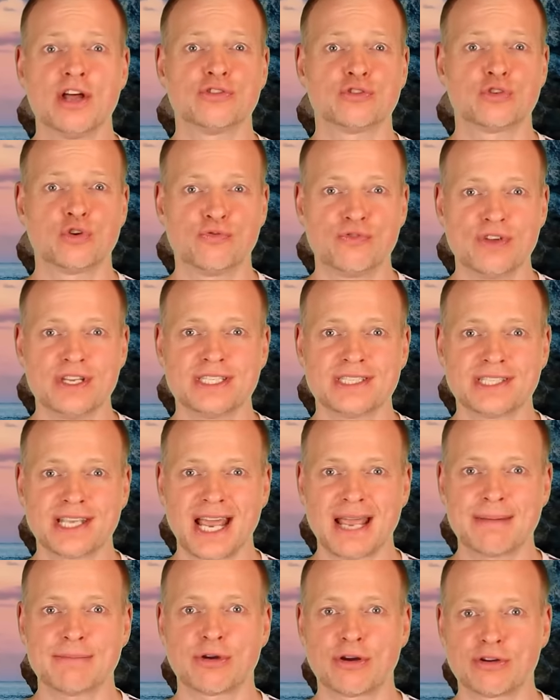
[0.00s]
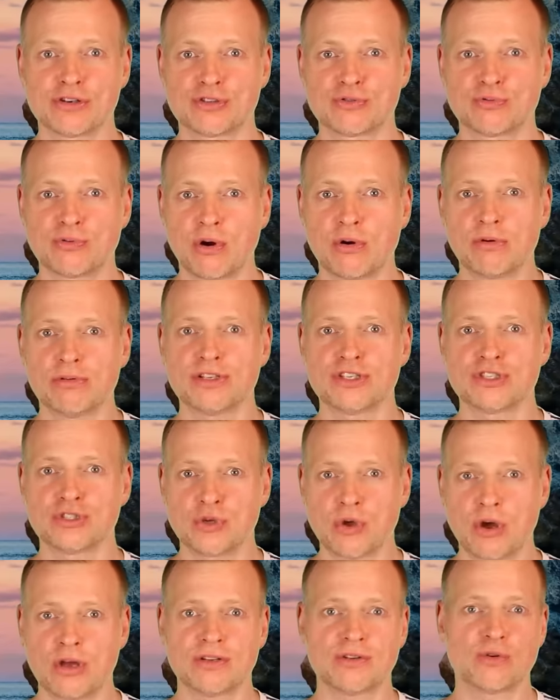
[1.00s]
to this time control
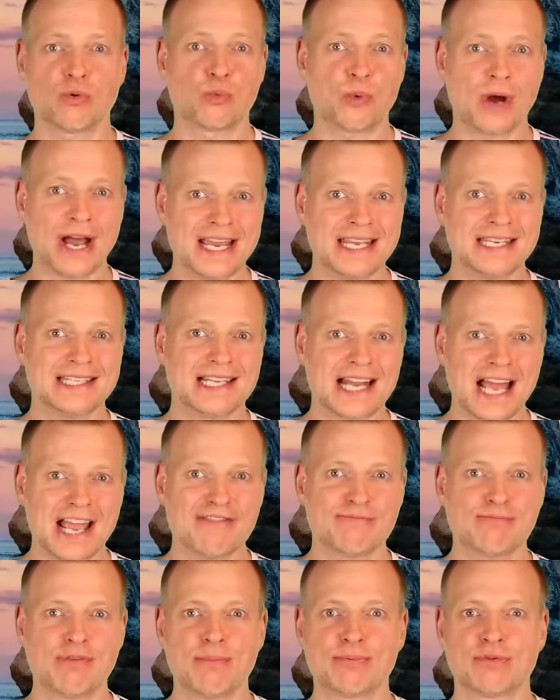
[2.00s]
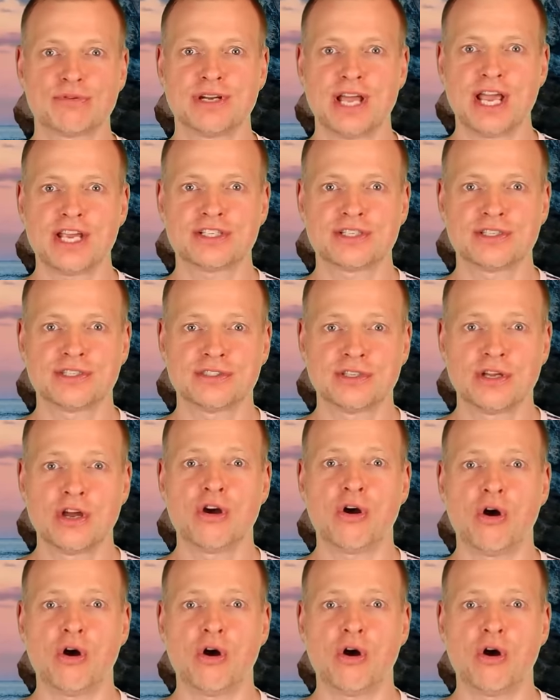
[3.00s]
certain wildlife populations